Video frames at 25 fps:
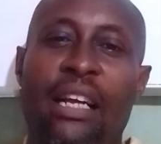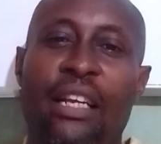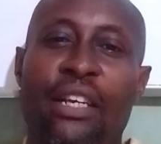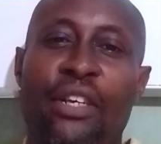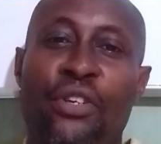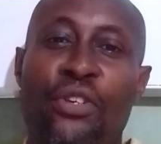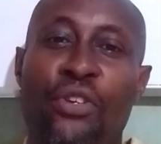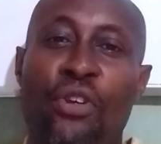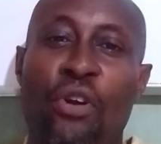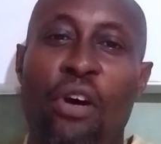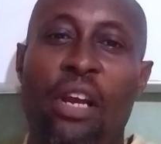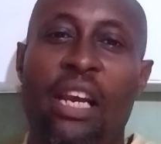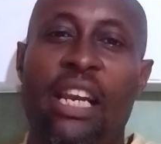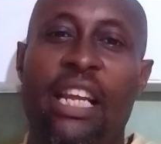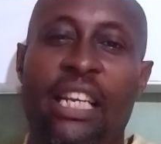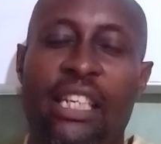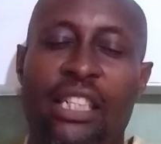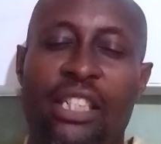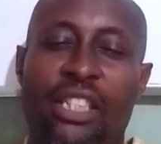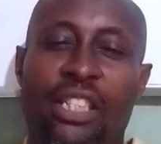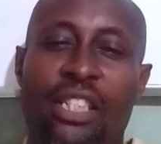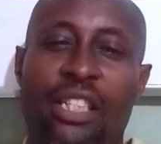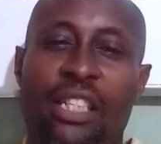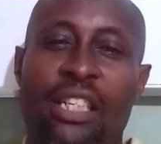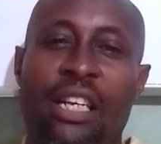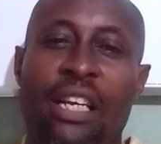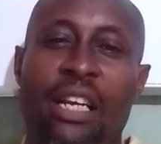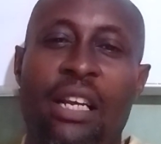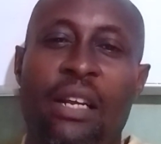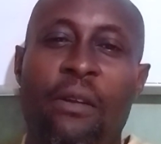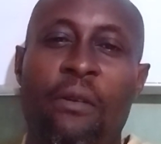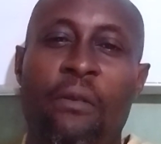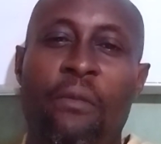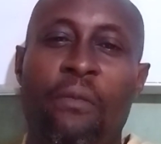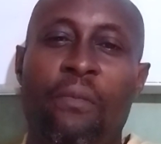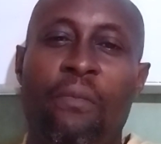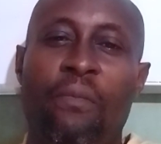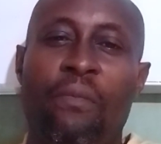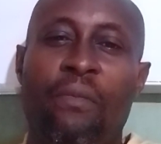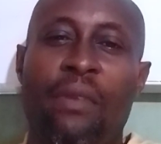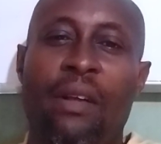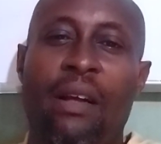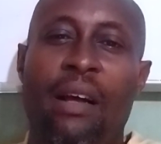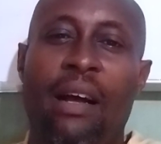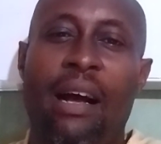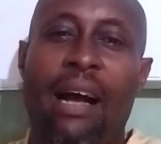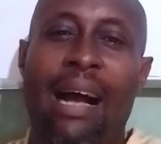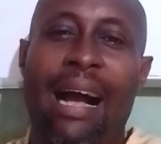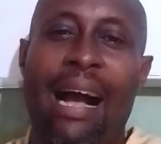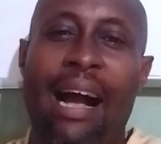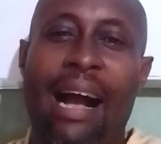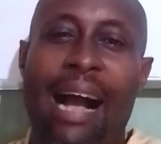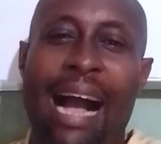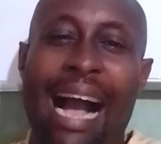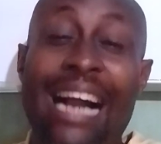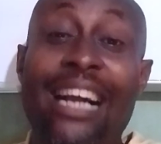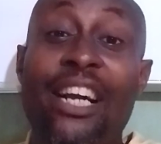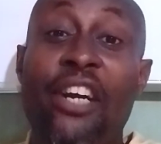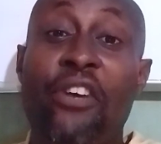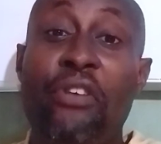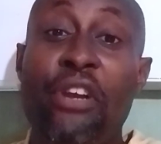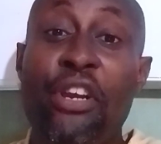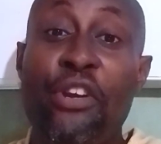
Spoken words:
knowledge agreed